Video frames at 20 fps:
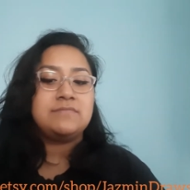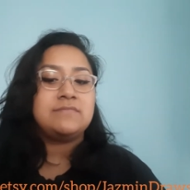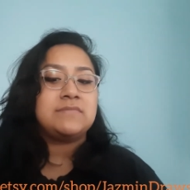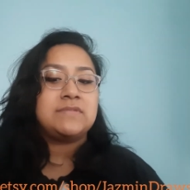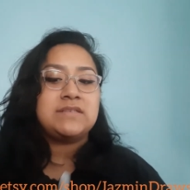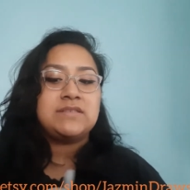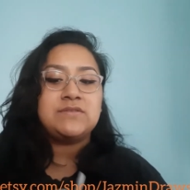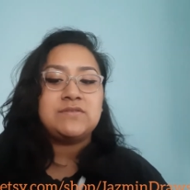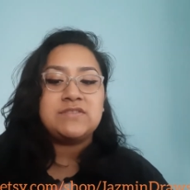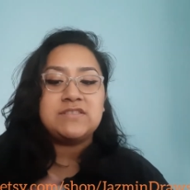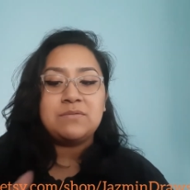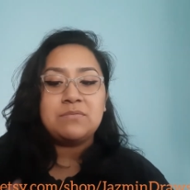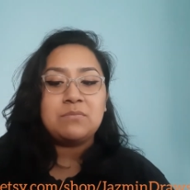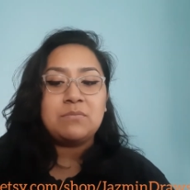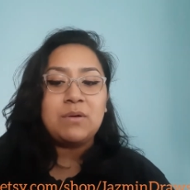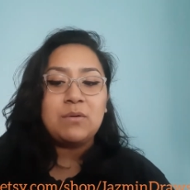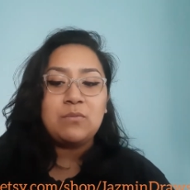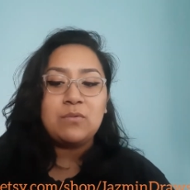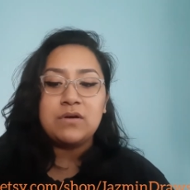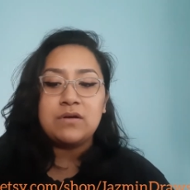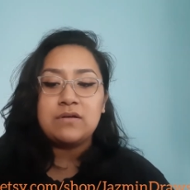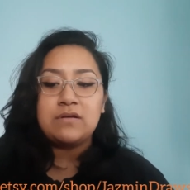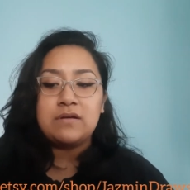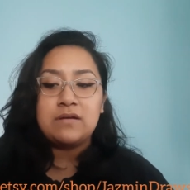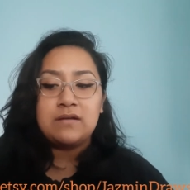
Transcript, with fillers: I do some of my work